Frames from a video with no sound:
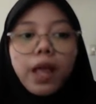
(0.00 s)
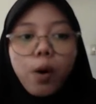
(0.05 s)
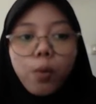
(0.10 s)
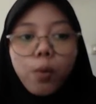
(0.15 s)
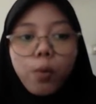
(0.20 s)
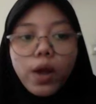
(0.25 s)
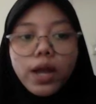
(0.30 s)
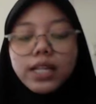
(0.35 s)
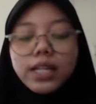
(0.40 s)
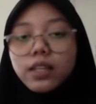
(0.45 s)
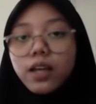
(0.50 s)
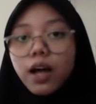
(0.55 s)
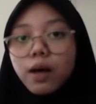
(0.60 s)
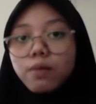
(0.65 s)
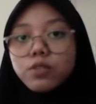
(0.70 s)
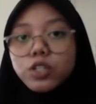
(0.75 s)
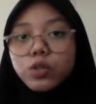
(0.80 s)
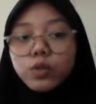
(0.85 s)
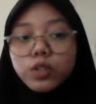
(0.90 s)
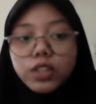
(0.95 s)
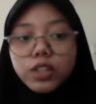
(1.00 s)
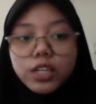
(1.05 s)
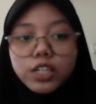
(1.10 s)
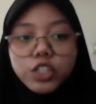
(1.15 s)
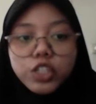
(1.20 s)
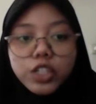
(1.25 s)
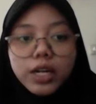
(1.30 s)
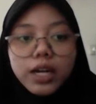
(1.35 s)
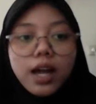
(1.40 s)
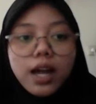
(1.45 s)
When it comes to
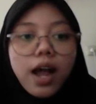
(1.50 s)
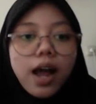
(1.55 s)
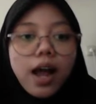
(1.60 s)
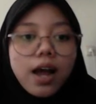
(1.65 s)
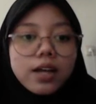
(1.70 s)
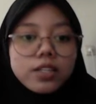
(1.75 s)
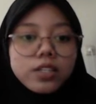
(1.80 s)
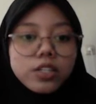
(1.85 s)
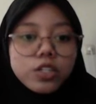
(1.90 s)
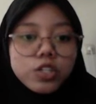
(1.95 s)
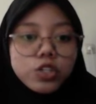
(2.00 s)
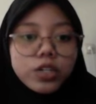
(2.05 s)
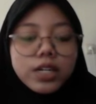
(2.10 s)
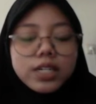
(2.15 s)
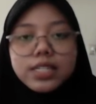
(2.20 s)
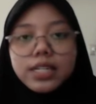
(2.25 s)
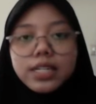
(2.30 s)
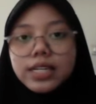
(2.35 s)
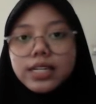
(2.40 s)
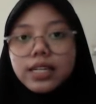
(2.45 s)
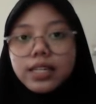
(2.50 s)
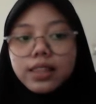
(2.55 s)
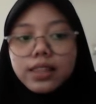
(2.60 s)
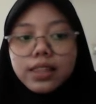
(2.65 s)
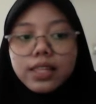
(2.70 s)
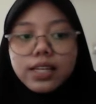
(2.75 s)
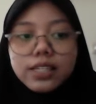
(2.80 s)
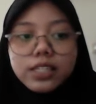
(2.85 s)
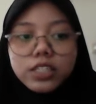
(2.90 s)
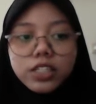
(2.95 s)
teaching students in the
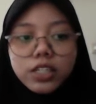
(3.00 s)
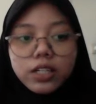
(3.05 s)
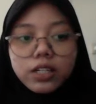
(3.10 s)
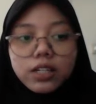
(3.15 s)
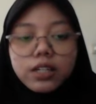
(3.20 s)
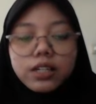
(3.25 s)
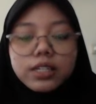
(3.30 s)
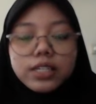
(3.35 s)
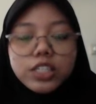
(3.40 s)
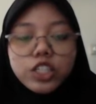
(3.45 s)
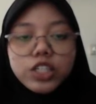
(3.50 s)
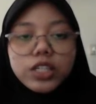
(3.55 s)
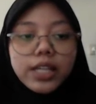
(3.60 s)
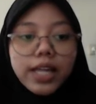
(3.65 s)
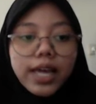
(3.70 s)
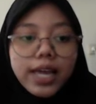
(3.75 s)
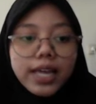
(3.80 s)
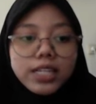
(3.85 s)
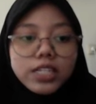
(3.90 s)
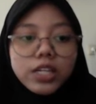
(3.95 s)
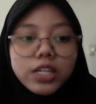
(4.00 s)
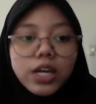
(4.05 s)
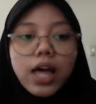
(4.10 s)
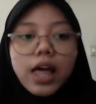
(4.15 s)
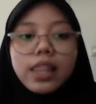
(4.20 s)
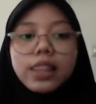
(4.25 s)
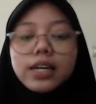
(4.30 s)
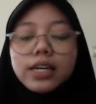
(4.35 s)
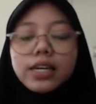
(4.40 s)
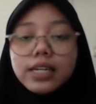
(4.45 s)
digital age,
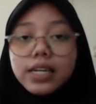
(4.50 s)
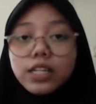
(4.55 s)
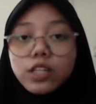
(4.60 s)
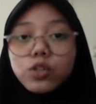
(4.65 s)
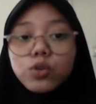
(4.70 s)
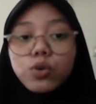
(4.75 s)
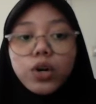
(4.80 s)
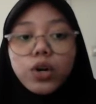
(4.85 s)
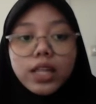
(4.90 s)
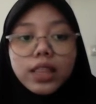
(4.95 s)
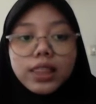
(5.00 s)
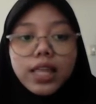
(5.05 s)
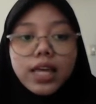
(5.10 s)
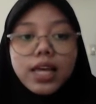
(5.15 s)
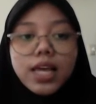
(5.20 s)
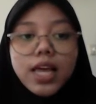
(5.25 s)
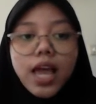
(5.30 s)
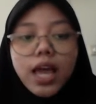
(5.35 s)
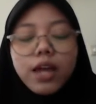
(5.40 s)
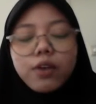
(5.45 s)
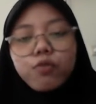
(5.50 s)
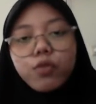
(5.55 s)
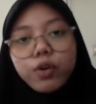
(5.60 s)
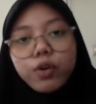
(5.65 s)
the need to rethink and